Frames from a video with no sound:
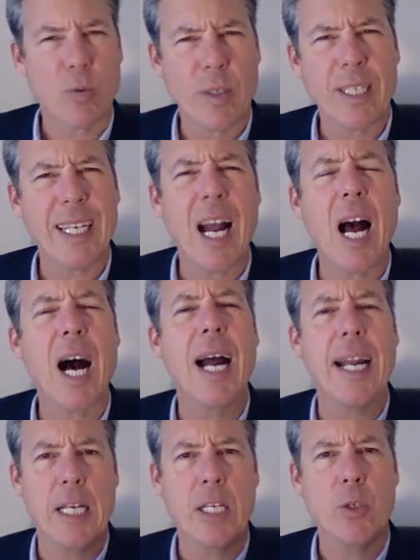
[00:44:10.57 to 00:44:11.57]
which is a really
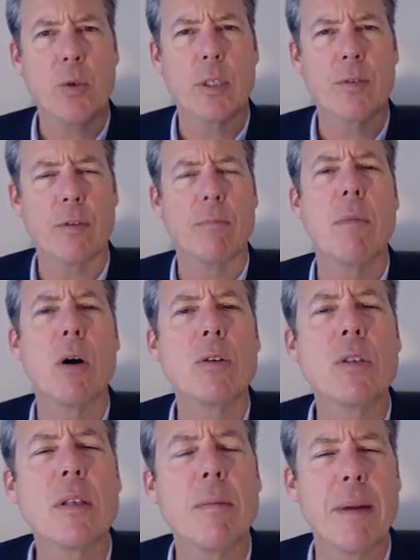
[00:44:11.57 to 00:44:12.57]
high interest for
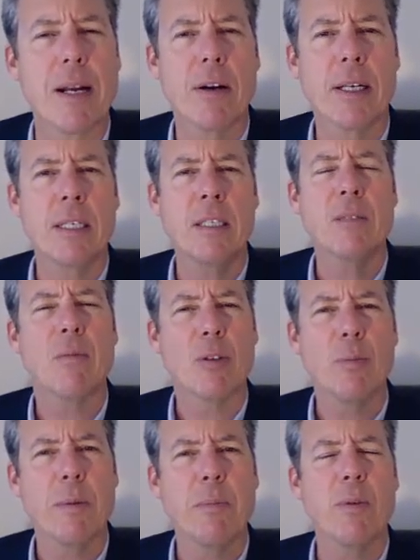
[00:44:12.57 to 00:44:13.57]
most
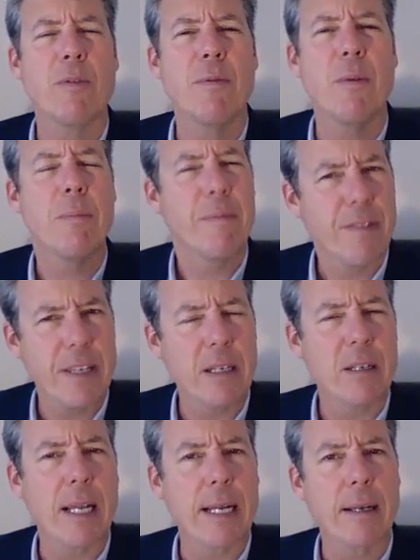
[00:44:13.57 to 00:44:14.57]
Americans. Most people
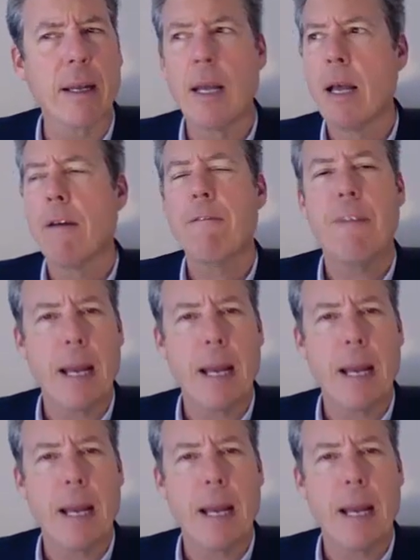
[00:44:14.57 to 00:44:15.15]
feel like